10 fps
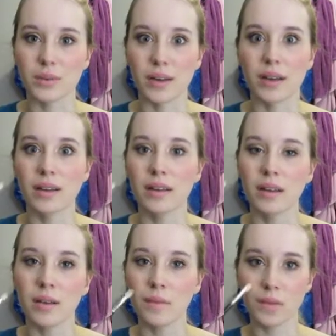work.
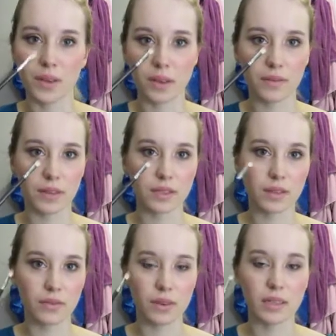You could even use
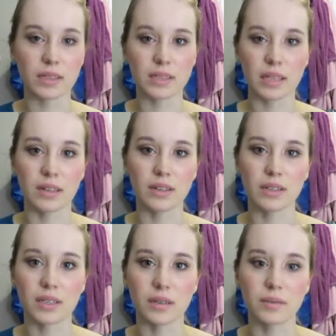it for concealer
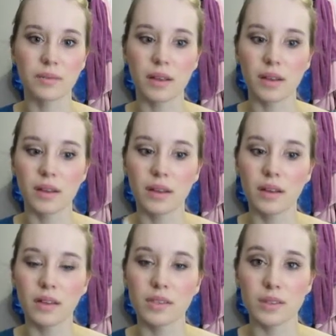too.
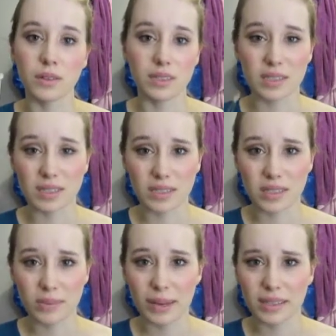So this is
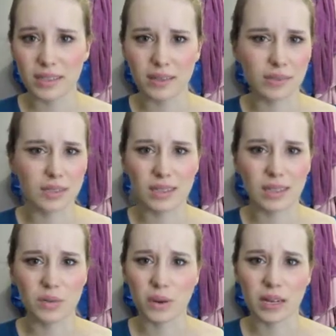expensive, it's
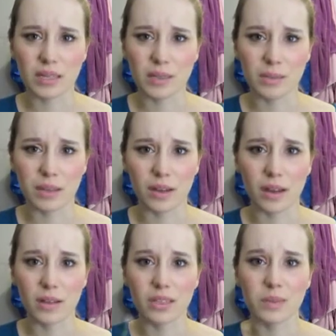like 20 something
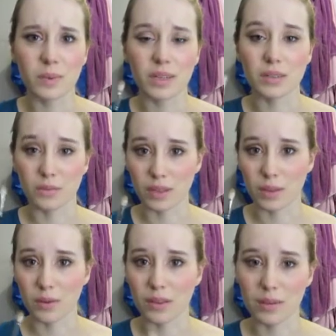dollars, but it's really
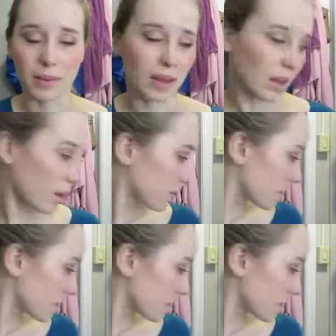worth the money.